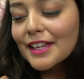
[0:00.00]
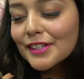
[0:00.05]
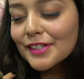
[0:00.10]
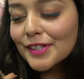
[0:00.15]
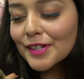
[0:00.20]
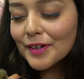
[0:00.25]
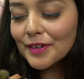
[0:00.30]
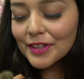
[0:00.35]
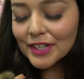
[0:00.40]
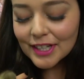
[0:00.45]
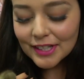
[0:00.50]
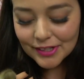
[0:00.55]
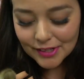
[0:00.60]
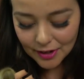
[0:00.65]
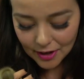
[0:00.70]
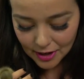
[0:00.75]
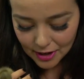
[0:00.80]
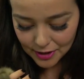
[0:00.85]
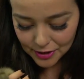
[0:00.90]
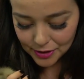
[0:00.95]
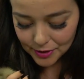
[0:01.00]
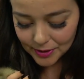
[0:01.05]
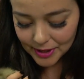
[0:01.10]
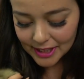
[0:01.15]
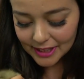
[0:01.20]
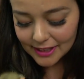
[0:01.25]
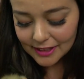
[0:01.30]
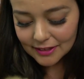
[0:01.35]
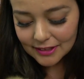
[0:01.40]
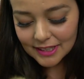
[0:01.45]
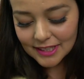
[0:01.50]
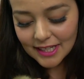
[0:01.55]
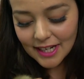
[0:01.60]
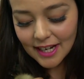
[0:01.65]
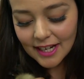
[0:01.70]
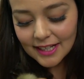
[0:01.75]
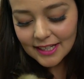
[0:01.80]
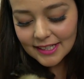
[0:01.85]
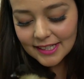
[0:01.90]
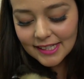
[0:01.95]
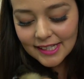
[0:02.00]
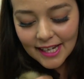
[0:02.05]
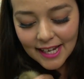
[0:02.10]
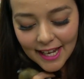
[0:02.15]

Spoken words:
So these are 3 little ducks,